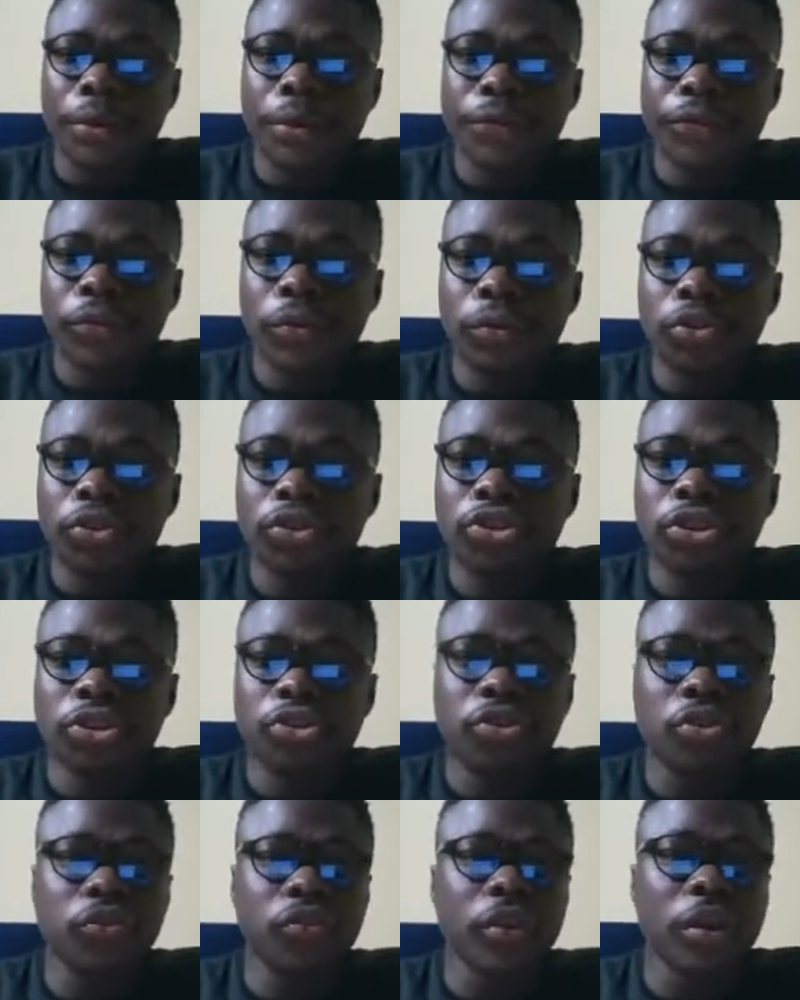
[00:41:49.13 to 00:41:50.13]
So you
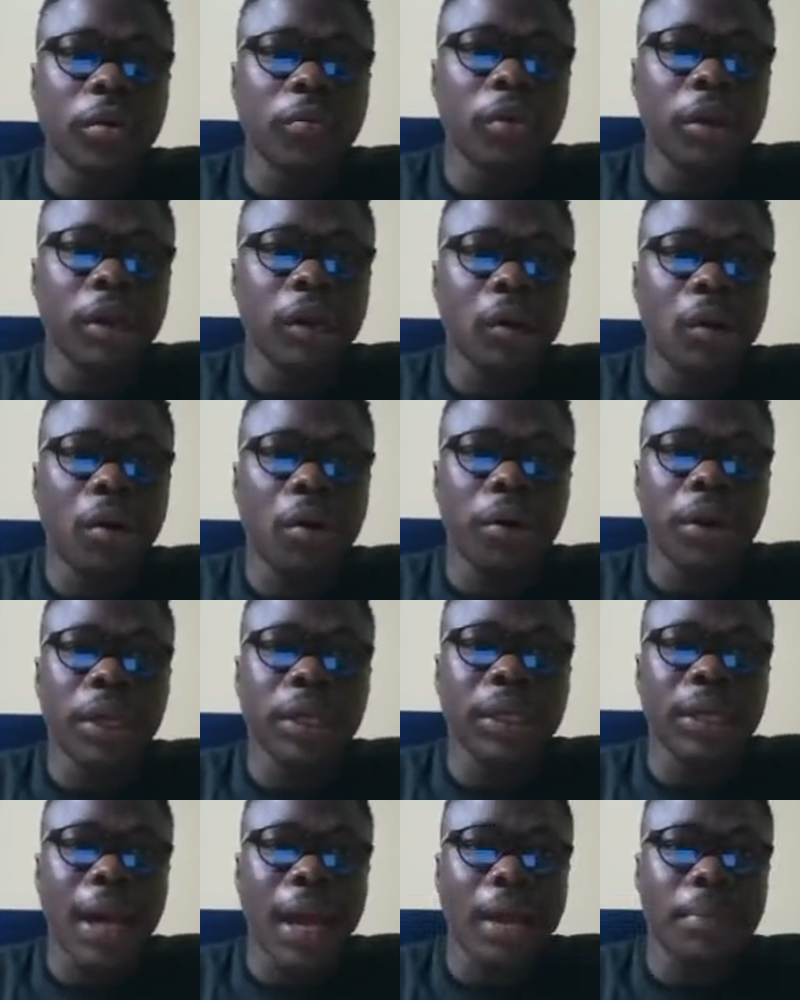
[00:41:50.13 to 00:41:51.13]
just use what they call a
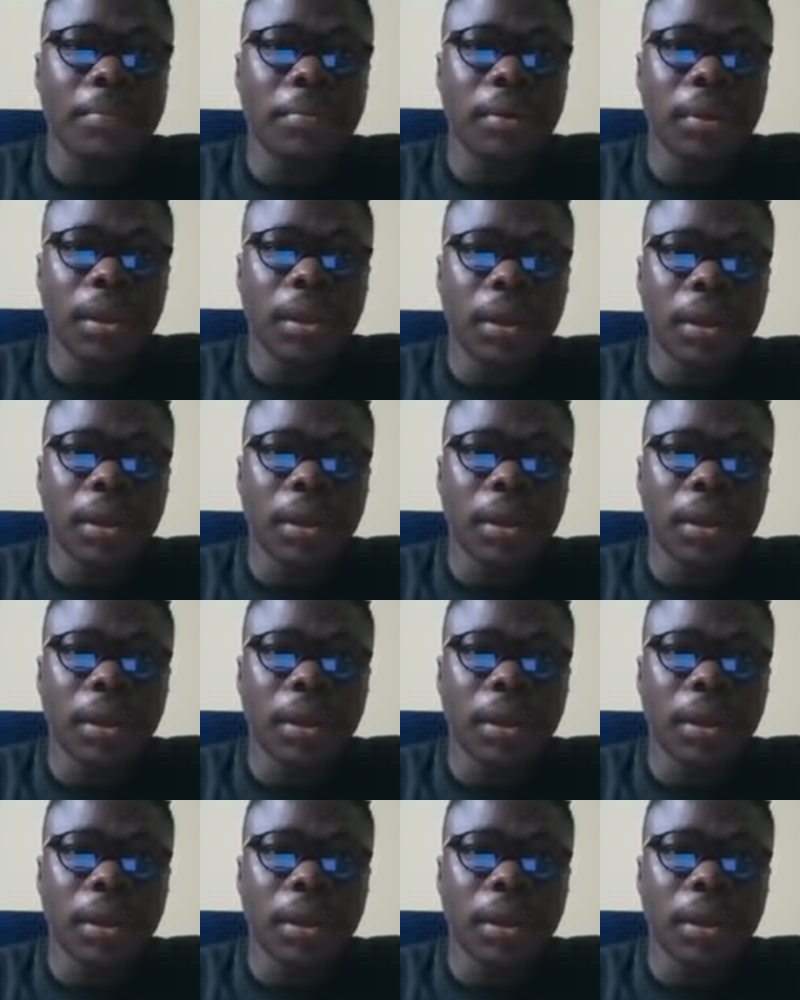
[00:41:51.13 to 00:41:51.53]
time